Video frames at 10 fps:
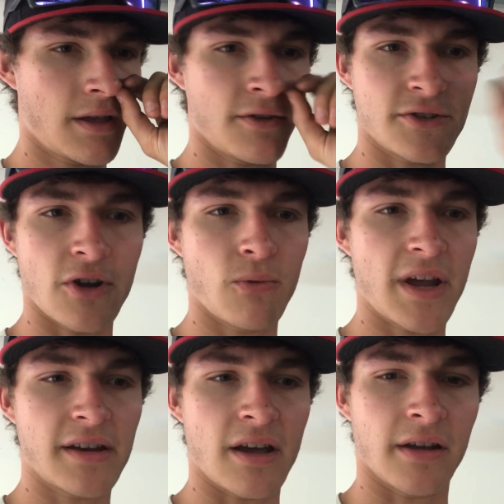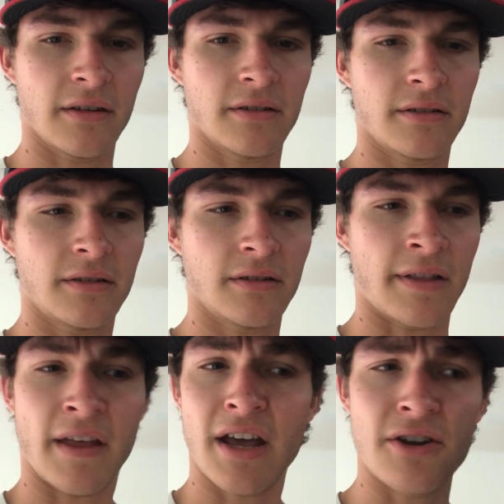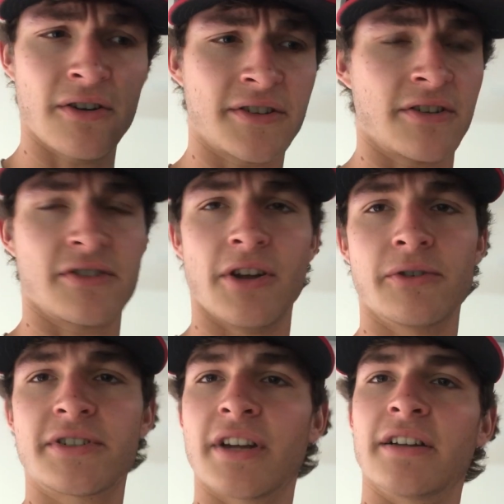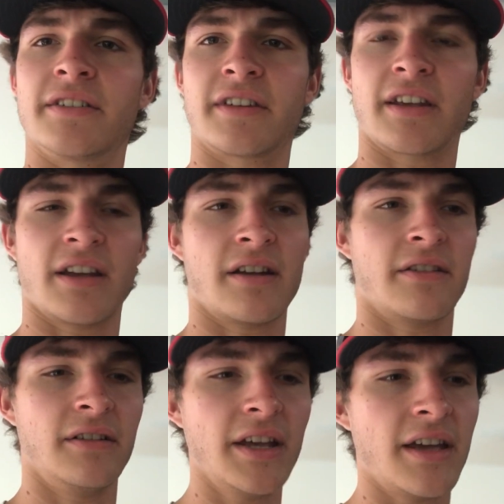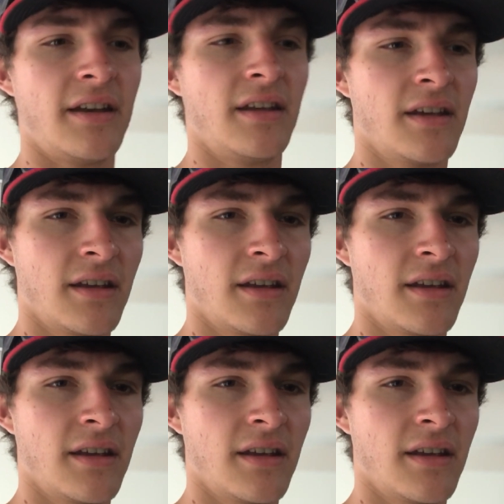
And there's no wing nut. And then I notice there's no stud sticking out of the lid.